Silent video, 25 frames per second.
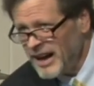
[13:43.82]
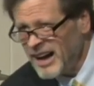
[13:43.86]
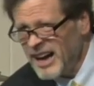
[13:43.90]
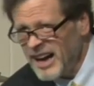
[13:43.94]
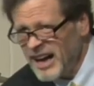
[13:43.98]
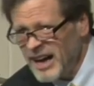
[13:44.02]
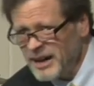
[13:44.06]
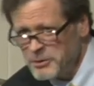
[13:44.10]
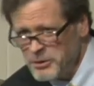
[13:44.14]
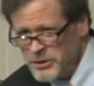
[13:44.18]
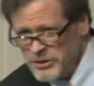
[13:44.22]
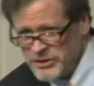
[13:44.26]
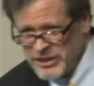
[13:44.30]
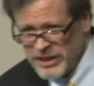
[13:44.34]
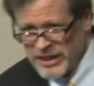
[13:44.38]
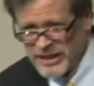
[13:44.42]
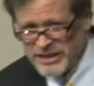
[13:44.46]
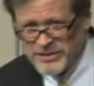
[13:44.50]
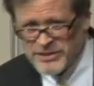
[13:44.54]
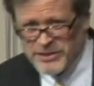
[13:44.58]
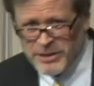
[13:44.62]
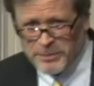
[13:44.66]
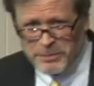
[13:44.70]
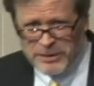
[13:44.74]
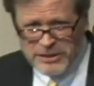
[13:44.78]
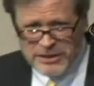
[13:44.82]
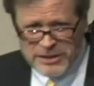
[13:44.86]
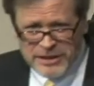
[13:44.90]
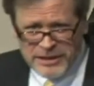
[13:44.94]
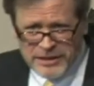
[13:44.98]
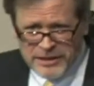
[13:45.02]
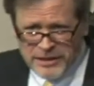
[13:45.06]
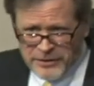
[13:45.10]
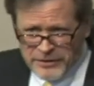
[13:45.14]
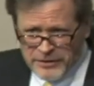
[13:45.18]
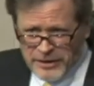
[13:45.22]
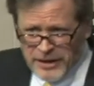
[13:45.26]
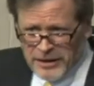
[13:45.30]
I'm going to take a sip of
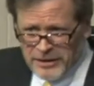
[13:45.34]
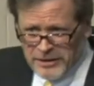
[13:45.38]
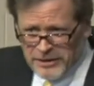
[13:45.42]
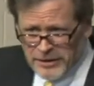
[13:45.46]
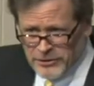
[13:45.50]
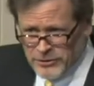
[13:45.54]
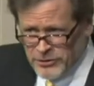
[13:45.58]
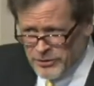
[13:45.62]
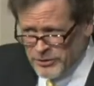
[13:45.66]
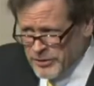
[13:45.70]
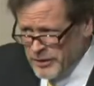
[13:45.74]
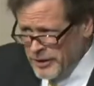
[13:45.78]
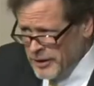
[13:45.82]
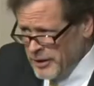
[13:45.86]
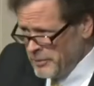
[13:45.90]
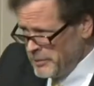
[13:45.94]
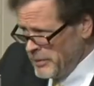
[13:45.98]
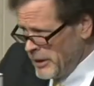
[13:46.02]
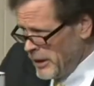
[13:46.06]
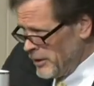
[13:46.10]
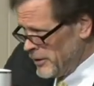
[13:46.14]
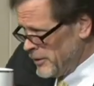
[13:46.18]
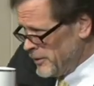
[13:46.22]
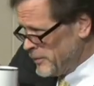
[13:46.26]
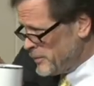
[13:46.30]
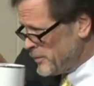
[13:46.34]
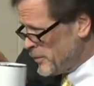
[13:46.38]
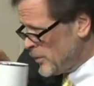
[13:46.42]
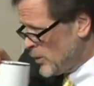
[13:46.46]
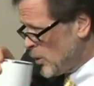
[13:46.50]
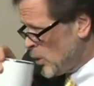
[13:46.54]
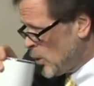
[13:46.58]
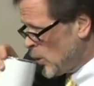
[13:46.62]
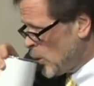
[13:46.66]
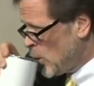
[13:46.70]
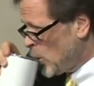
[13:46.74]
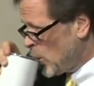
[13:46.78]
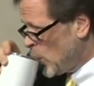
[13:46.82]
tea on that and let you think about it.
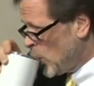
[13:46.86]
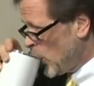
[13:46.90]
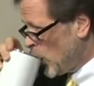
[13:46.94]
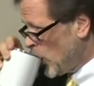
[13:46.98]
Yes.